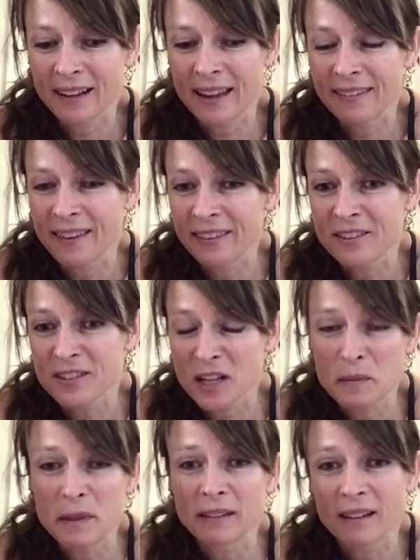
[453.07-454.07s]
and then there's
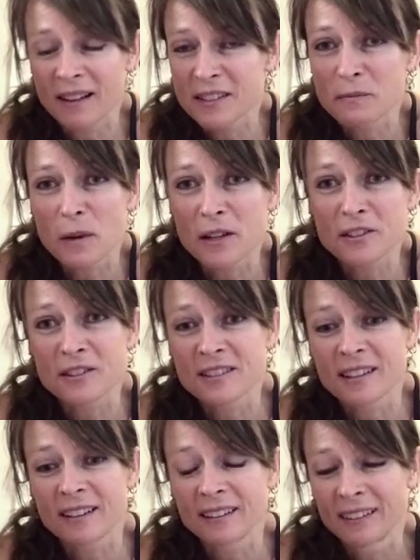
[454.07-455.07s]
going to be lots of
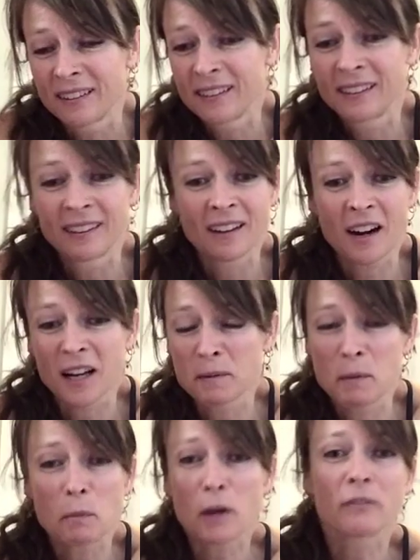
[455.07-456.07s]
postures that are
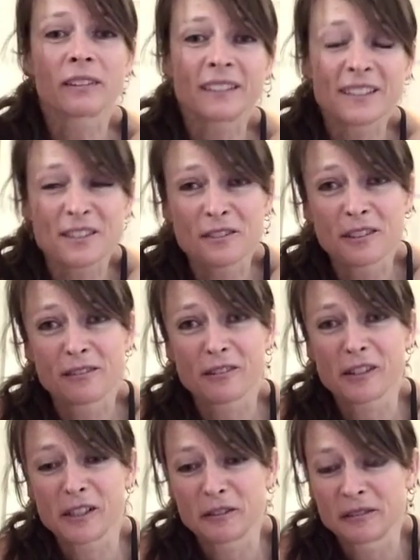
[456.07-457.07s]
going to be perfectly suited
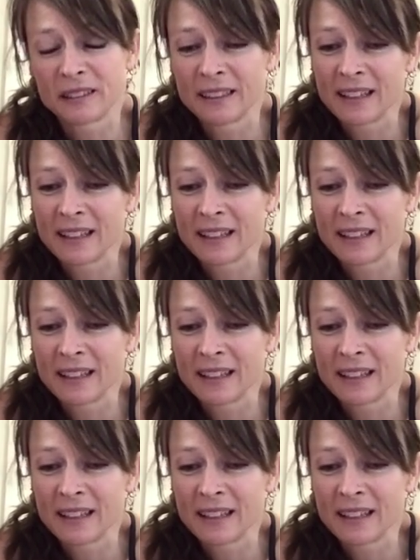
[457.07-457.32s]
for you.